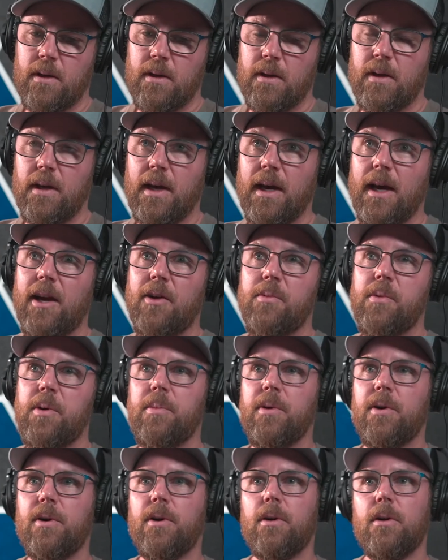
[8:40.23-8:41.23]
Yeah, I
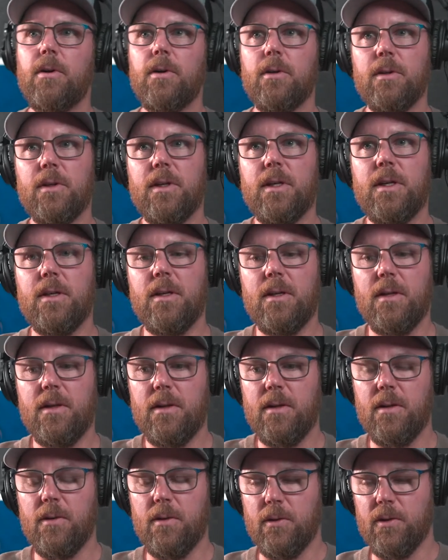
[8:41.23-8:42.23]
remember early
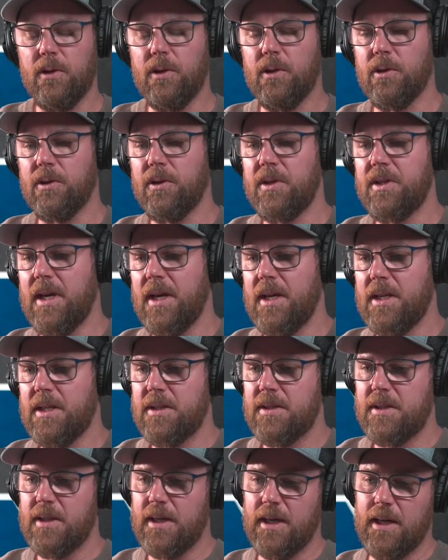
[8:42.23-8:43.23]

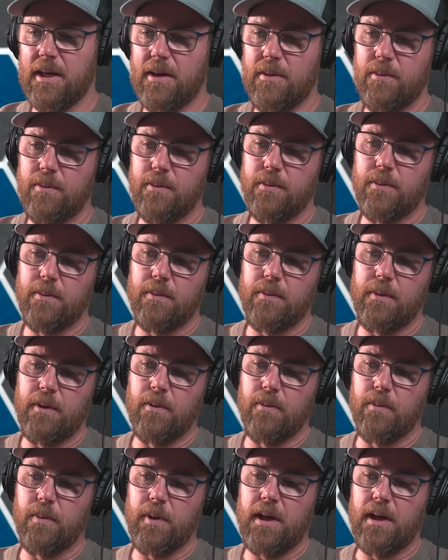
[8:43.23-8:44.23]
days.
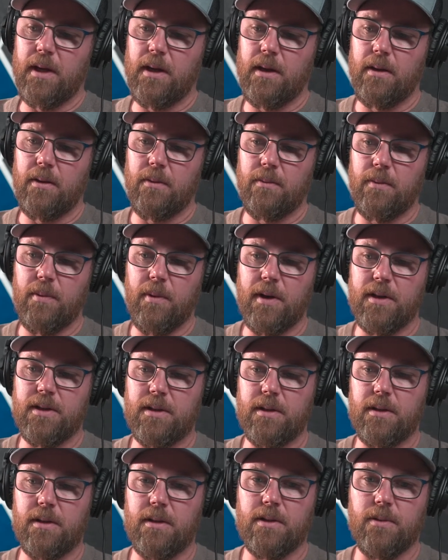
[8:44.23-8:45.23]
We went
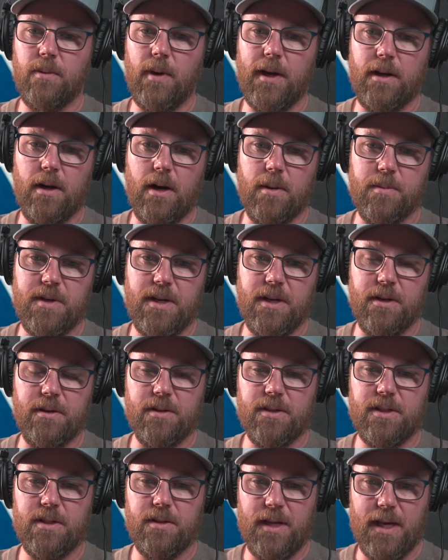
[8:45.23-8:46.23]
to Y Combinator
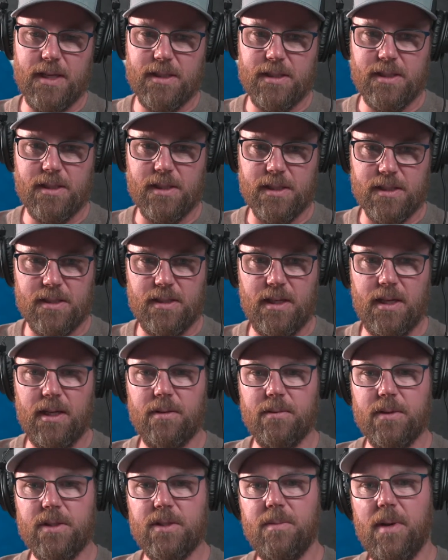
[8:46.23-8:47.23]
in
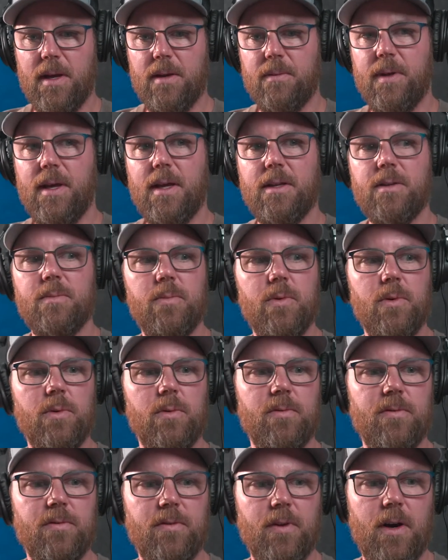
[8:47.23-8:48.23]
2016, which meant we had to
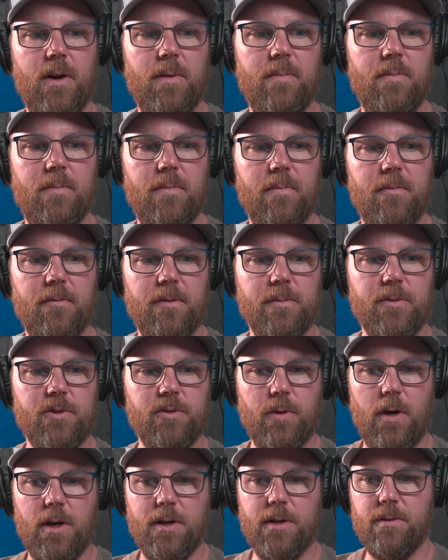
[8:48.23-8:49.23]
move from
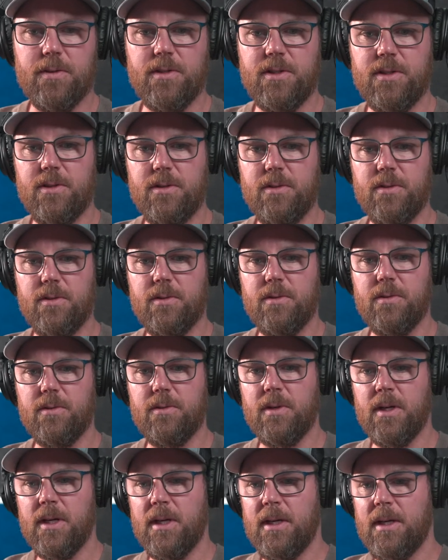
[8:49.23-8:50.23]
Toronto to